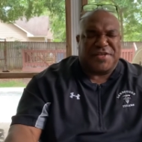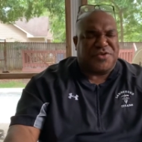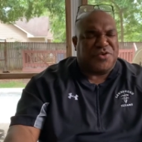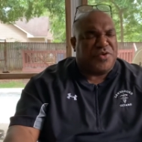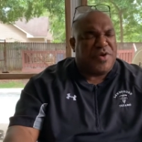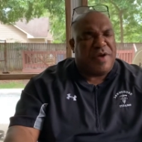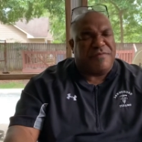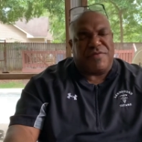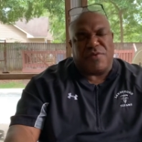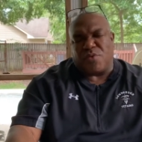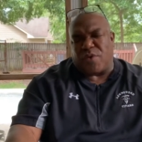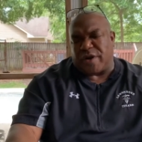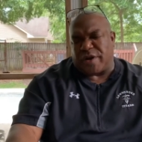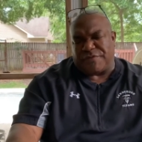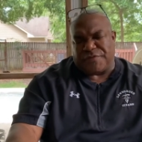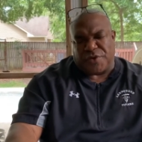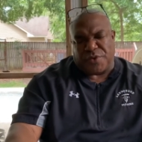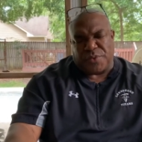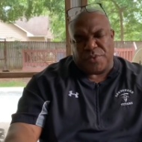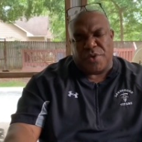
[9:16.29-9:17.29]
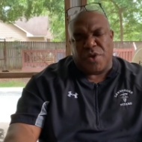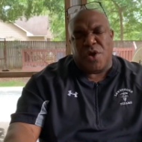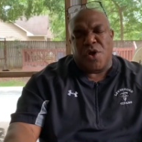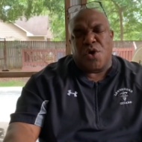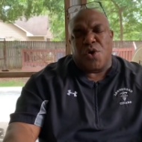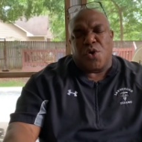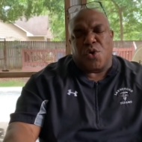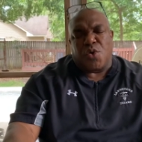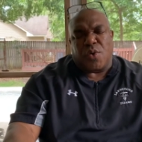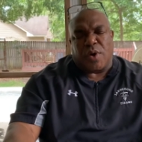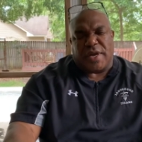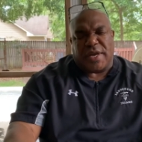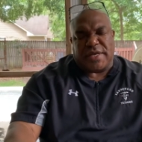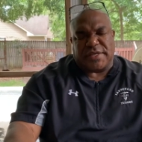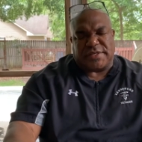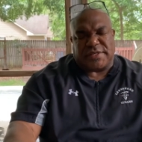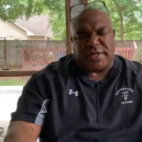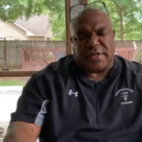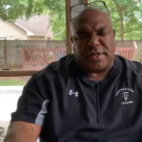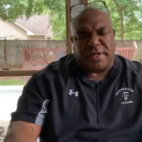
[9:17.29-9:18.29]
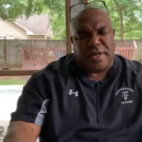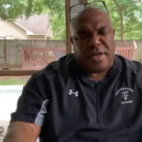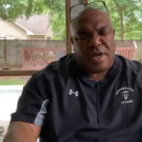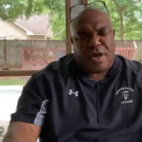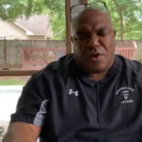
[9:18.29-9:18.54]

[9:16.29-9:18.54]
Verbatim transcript: to every one of you who are listening.